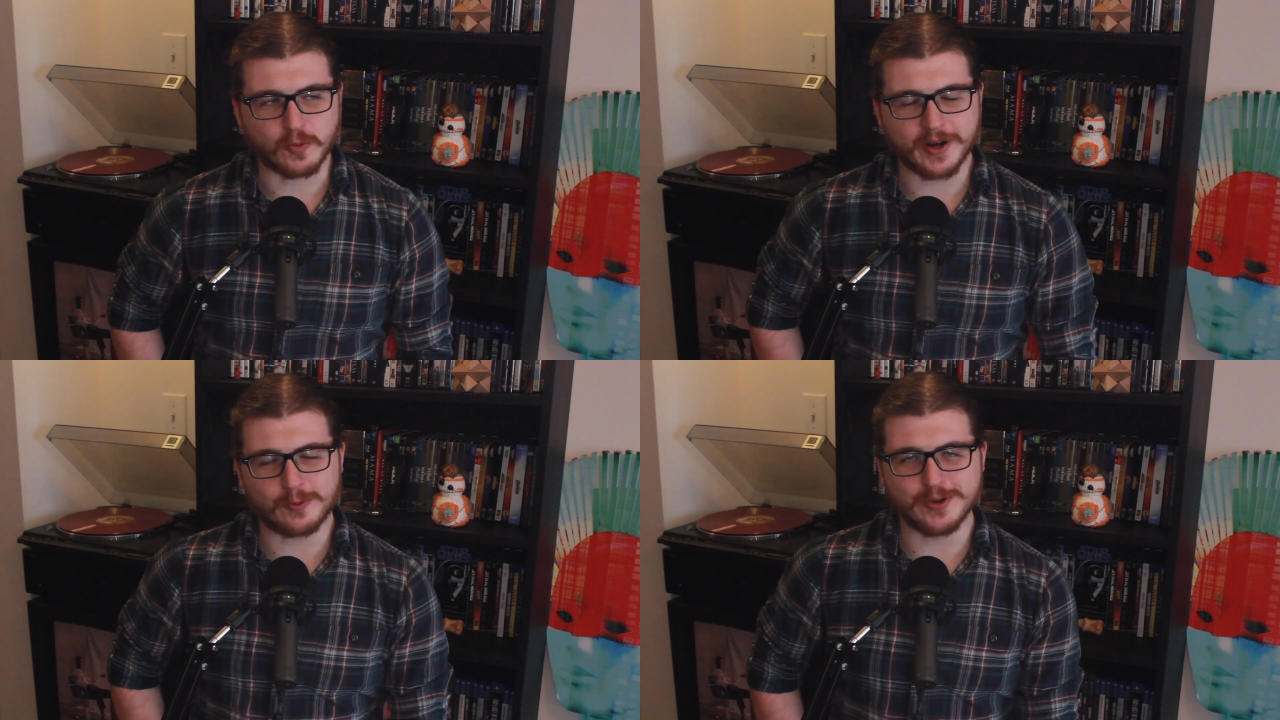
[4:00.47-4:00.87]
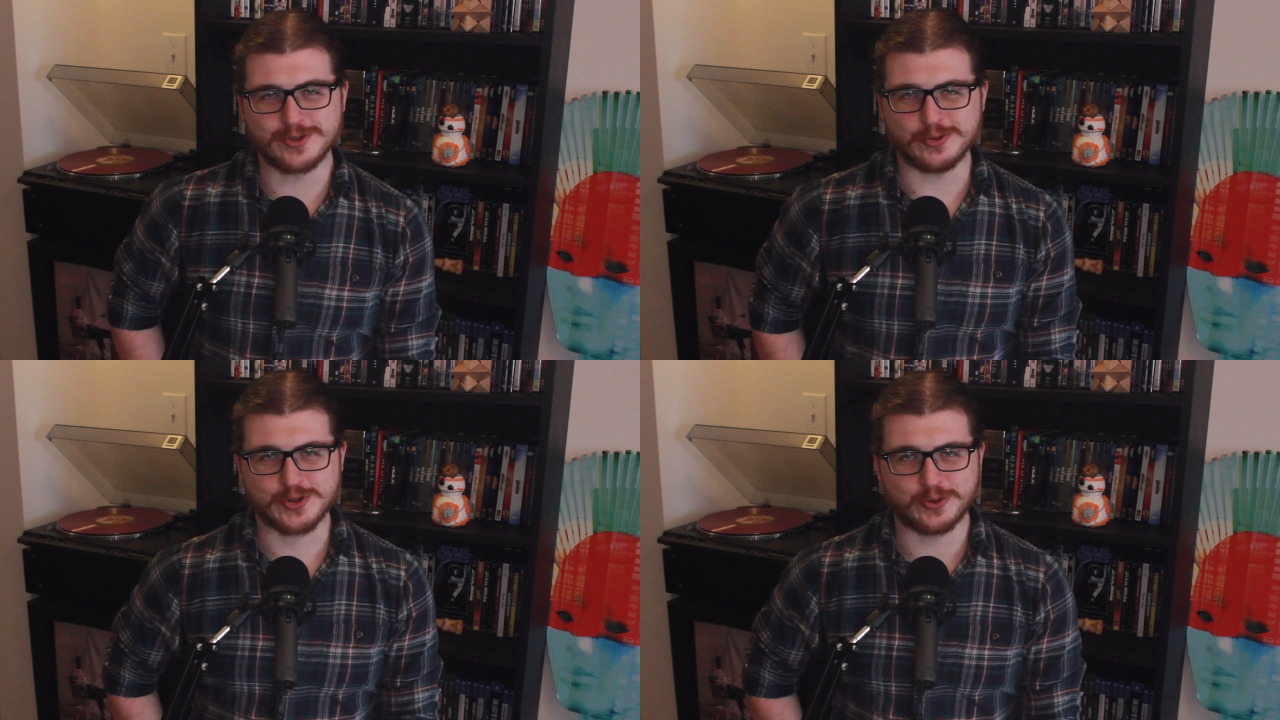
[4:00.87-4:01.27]
the right
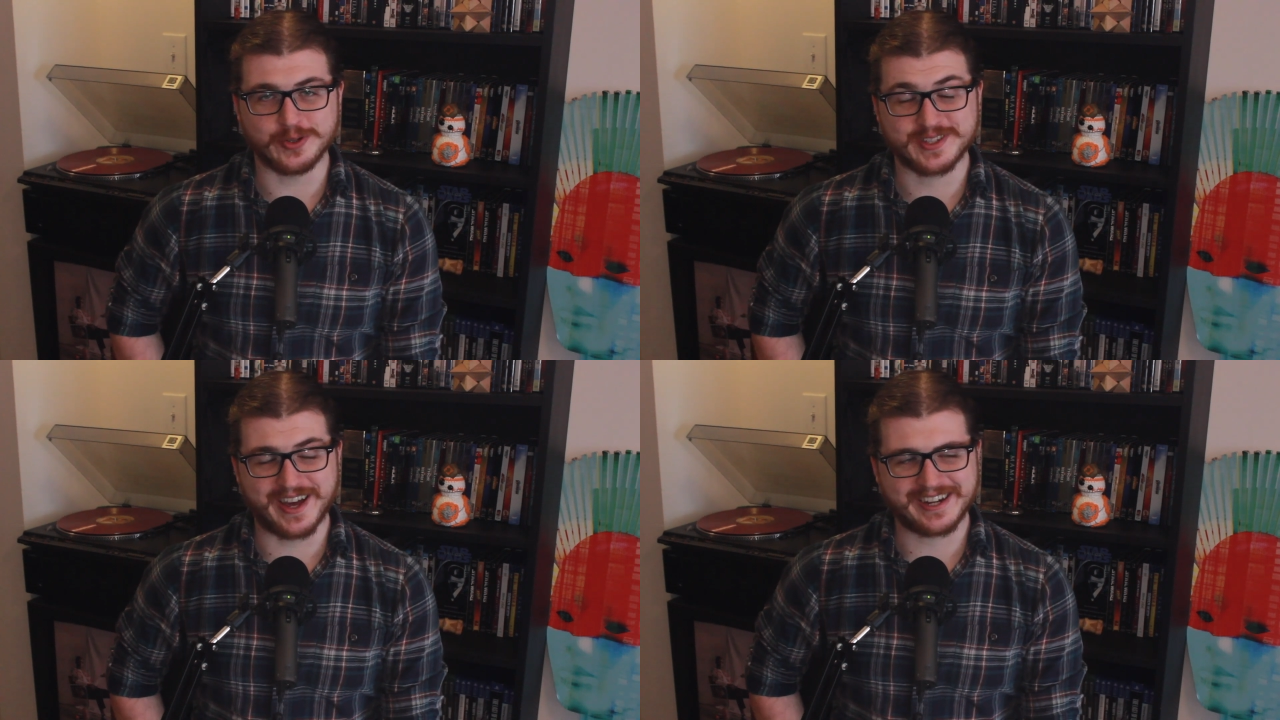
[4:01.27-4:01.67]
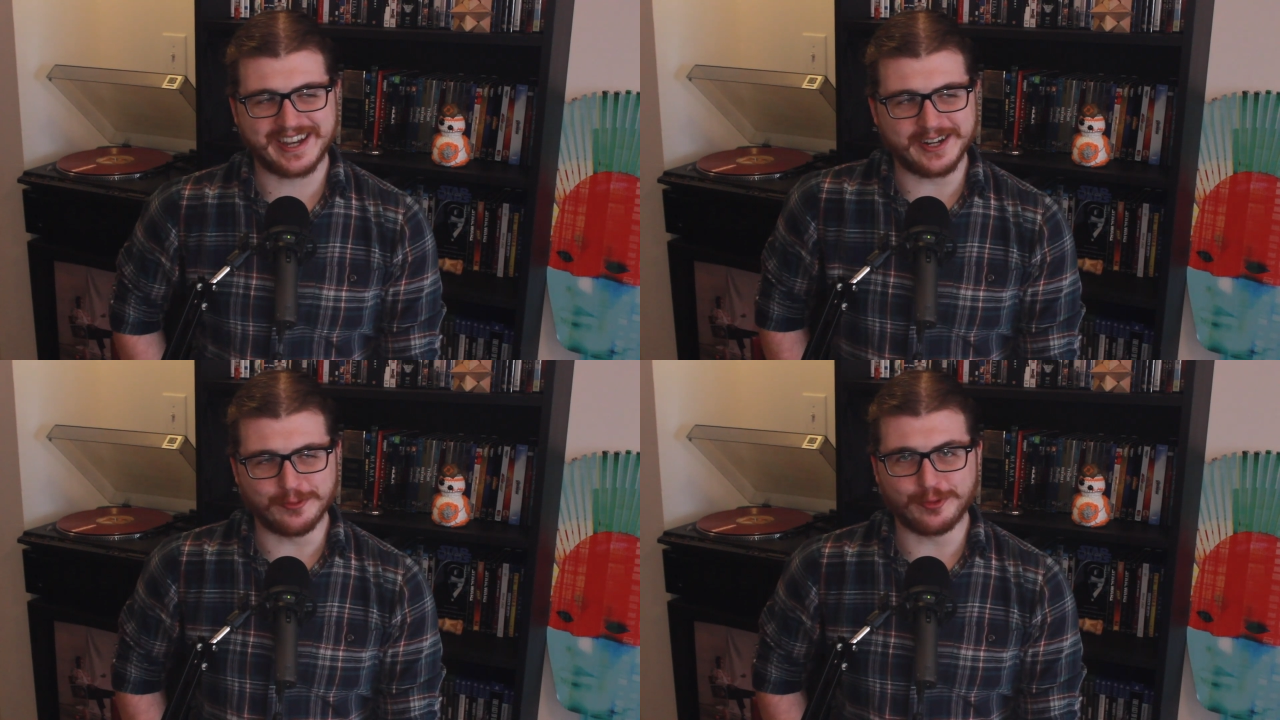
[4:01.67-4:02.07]
original choice not
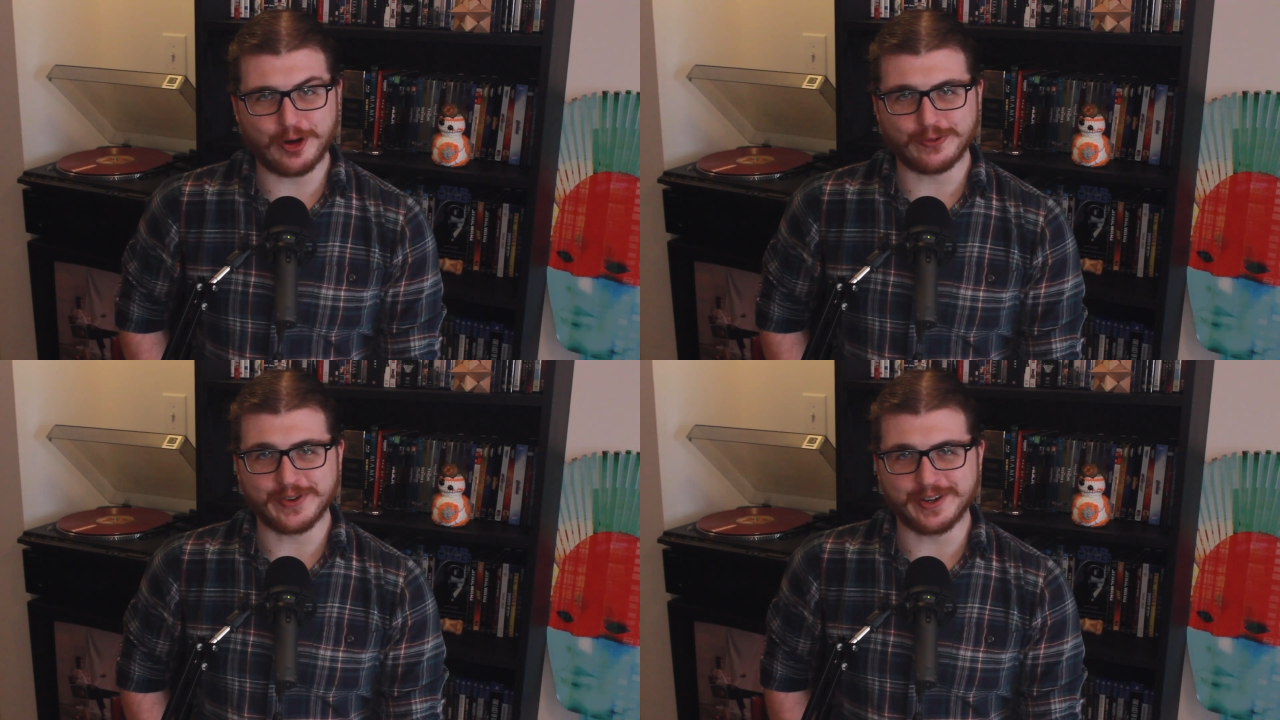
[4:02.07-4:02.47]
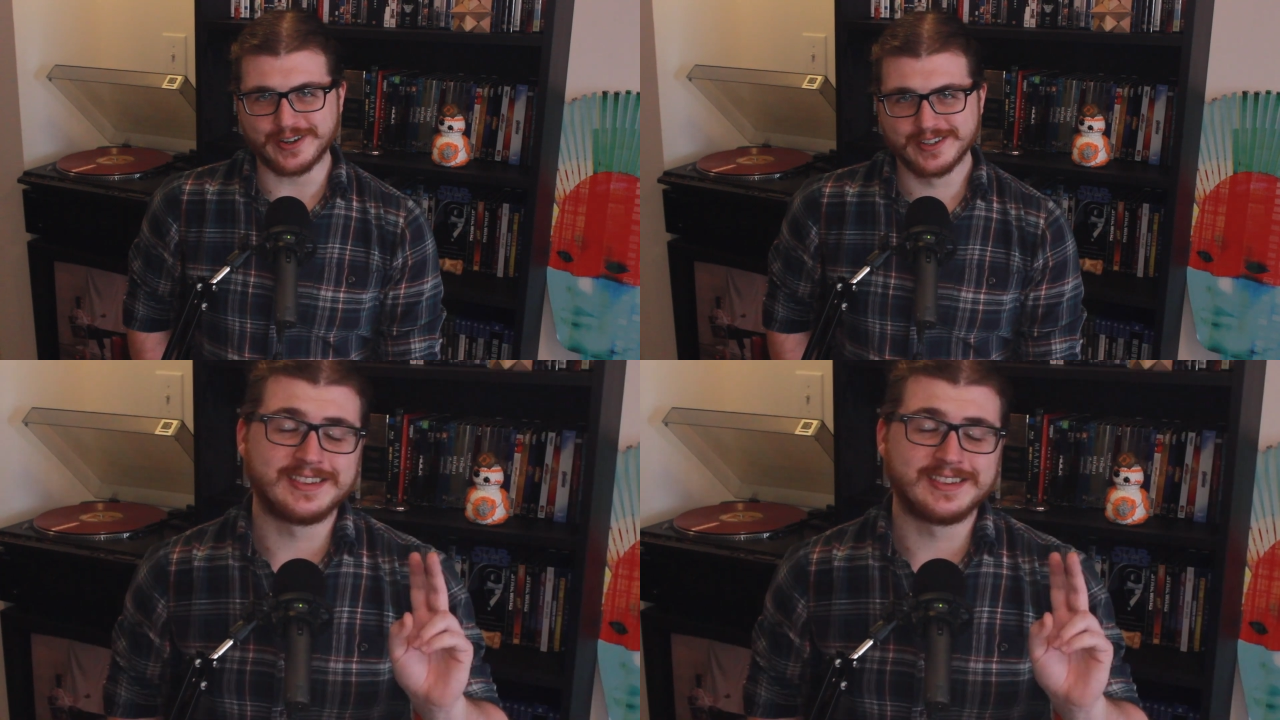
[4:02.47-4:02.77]
getting involved here.